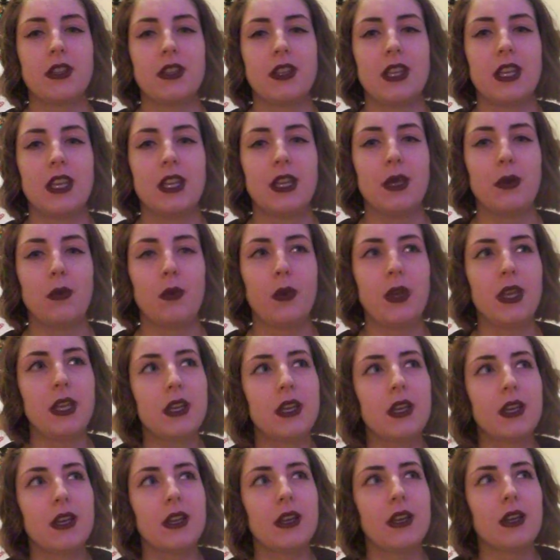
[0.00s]
The
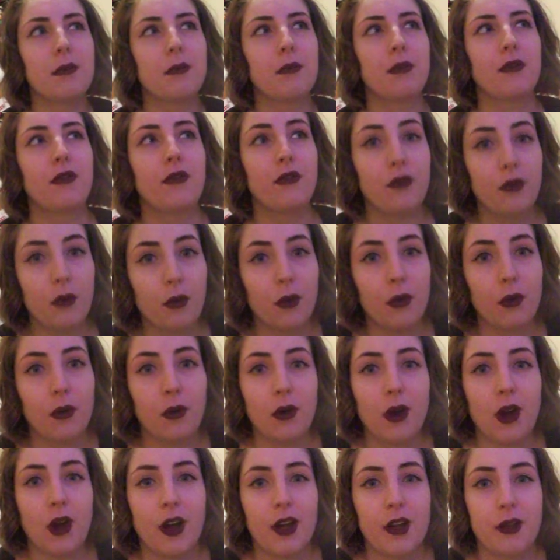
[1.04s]
week
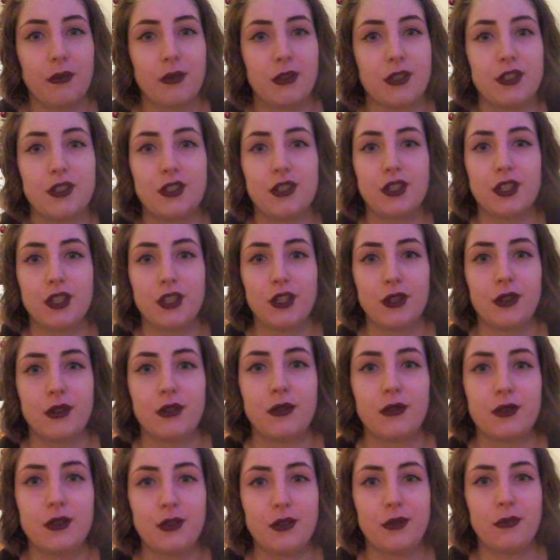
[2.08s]
before I was
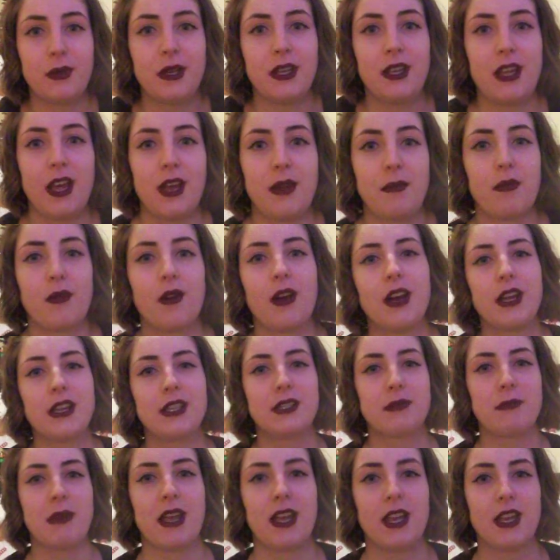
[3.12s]
due to be a
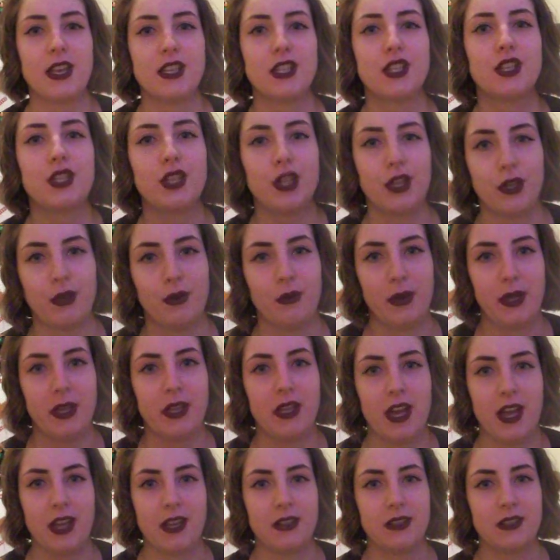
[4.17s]
bridesmaid 2
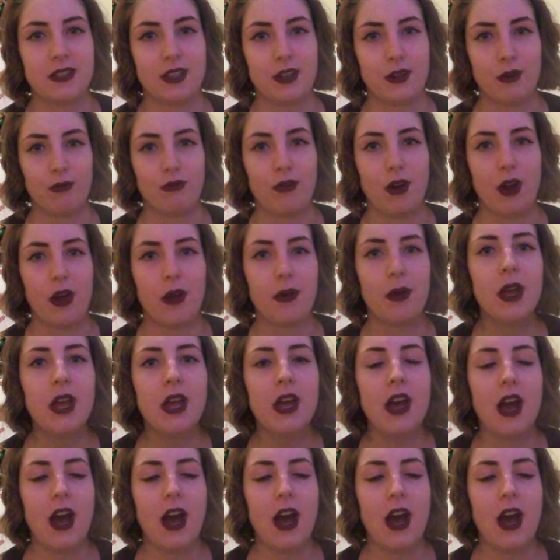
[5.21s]
weekends in a row,